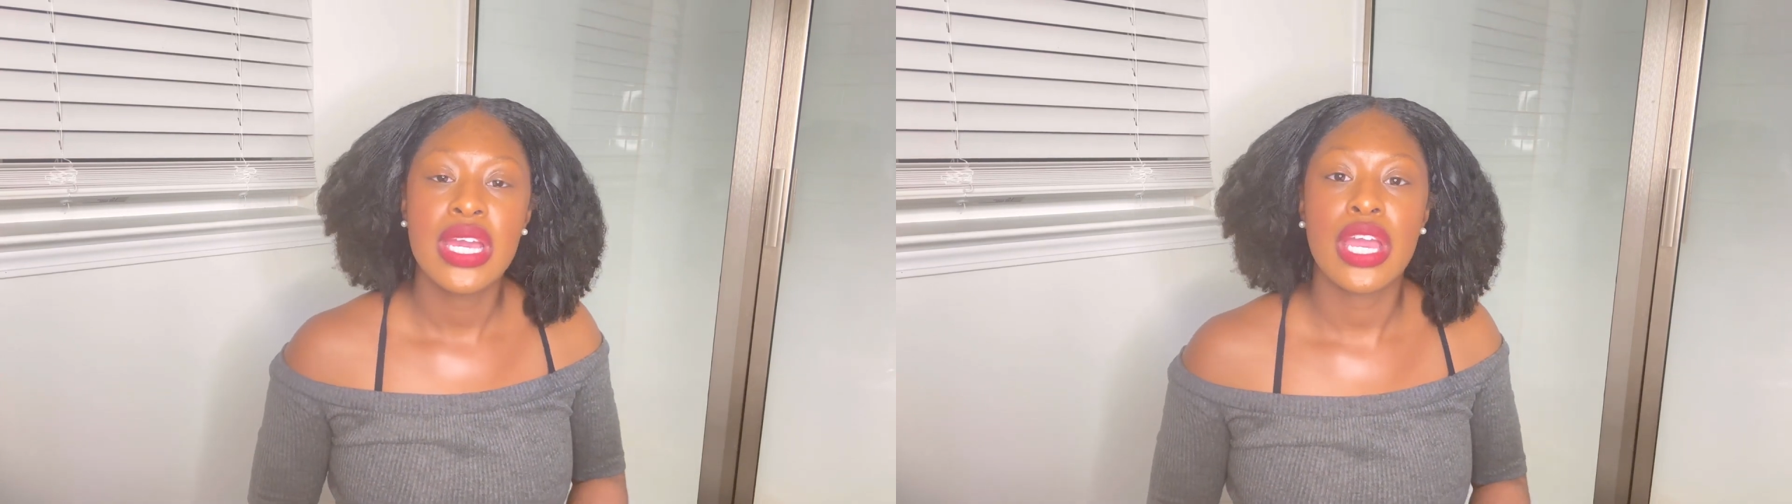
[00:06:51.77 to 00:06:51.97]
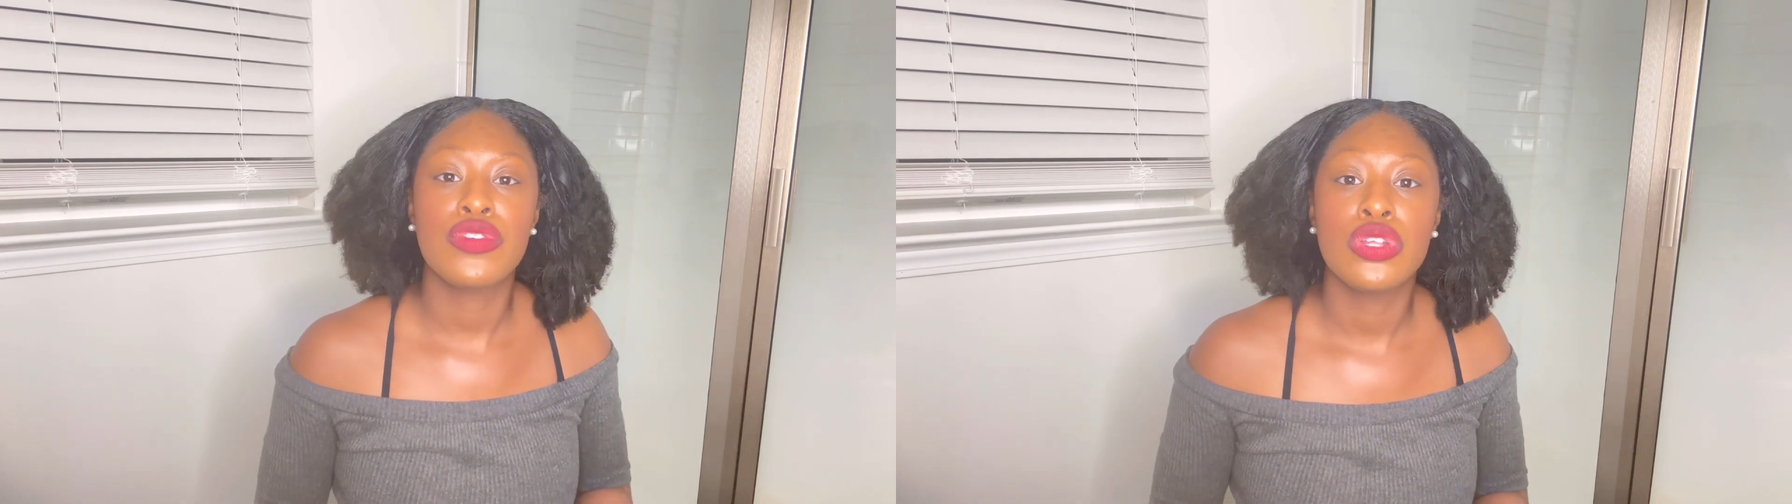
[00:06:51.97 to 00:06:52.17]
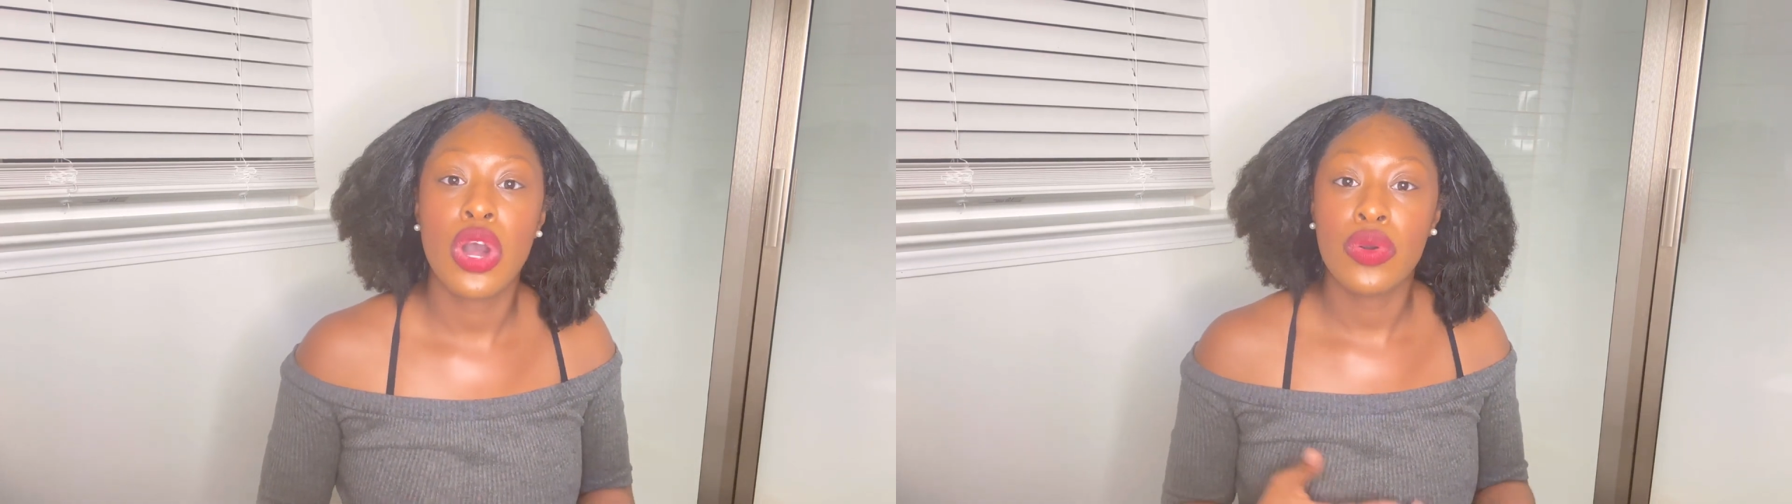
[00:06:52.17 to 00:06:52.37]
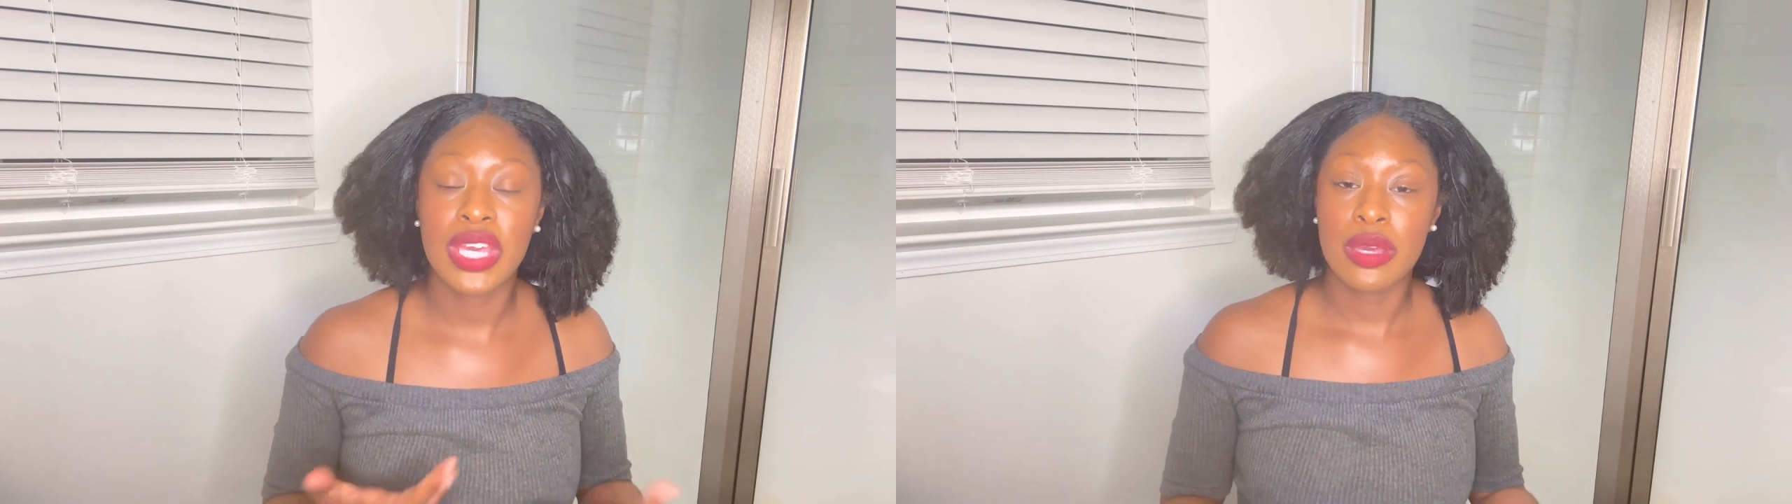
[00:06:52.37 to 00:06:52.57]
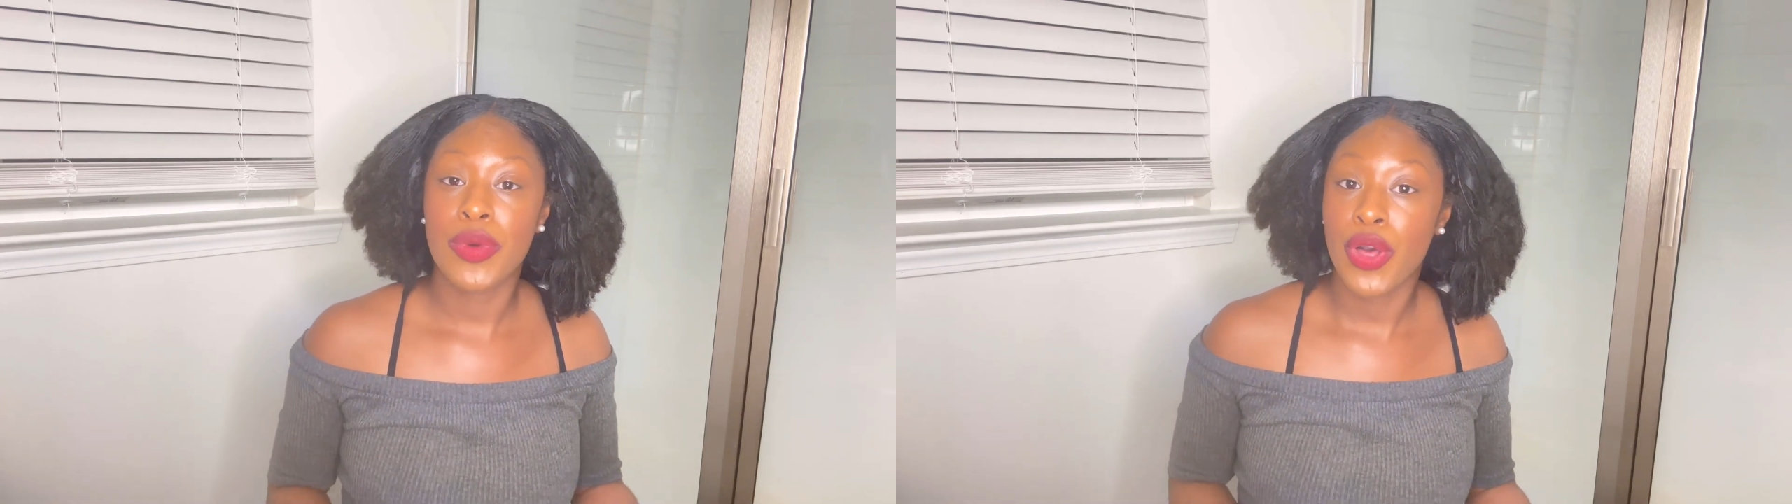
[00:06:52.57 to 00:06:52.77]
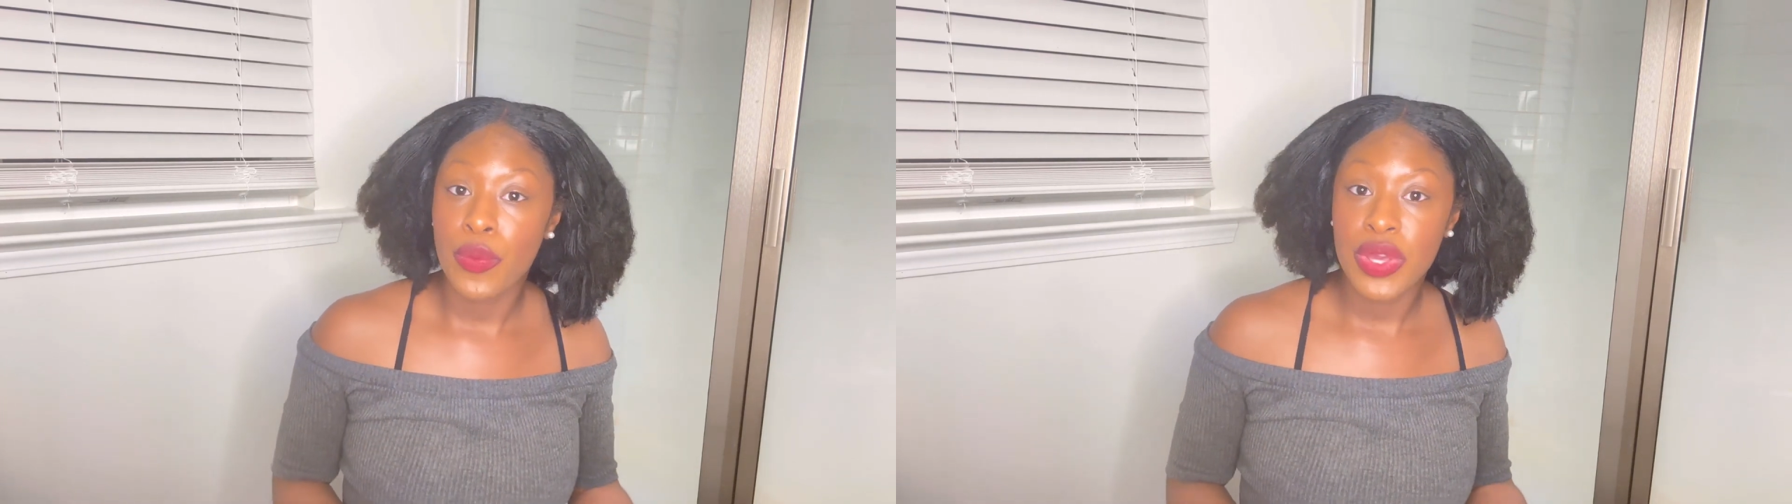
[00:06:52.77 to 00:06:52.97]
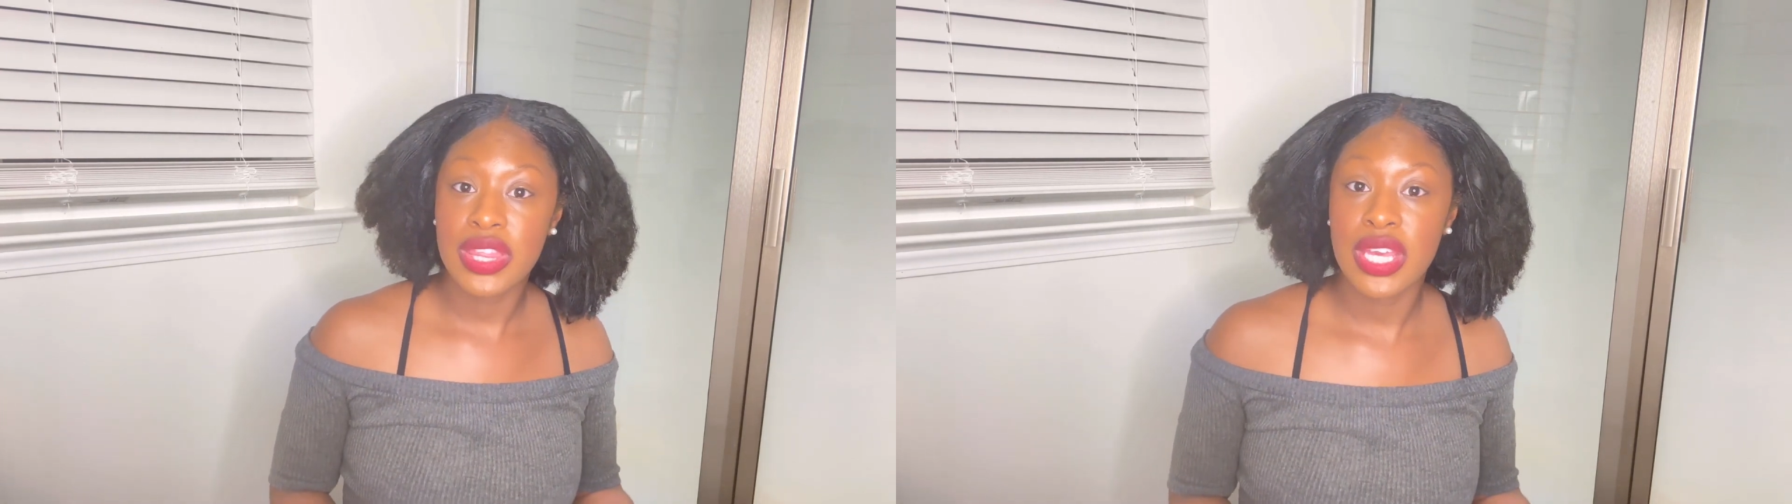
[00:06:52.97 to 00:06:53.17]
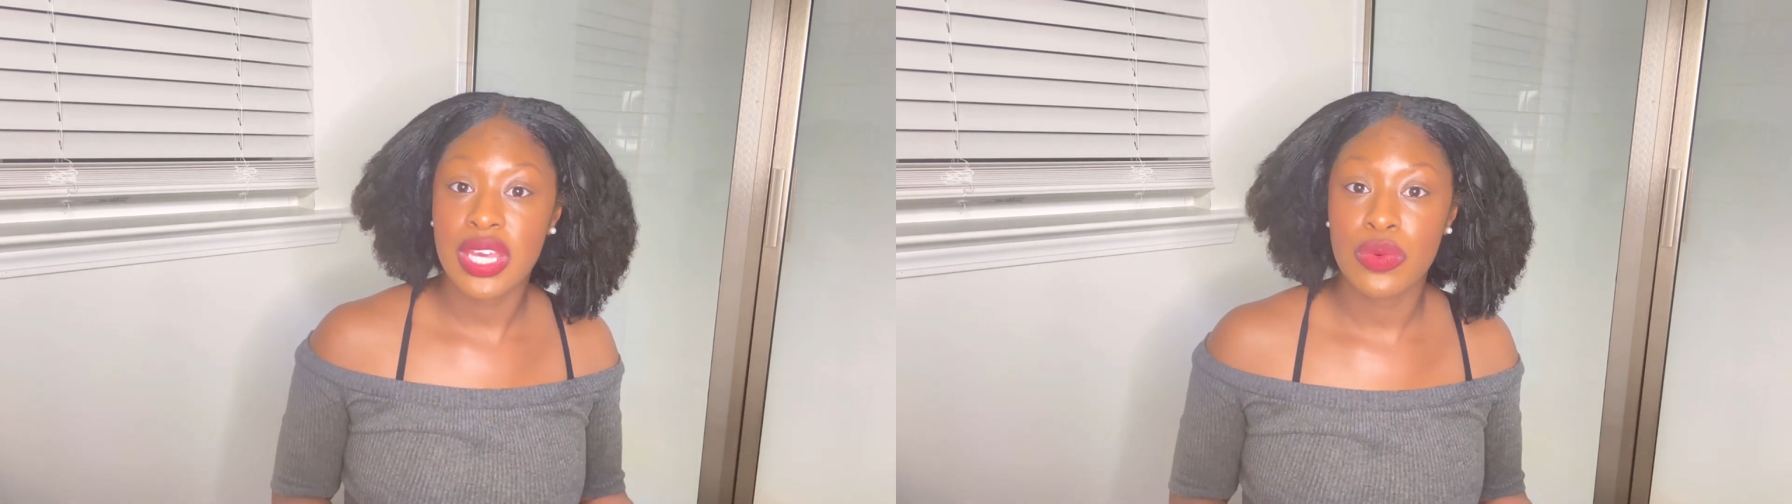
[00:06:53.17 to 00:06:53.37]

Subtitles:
if you don't keep up with it,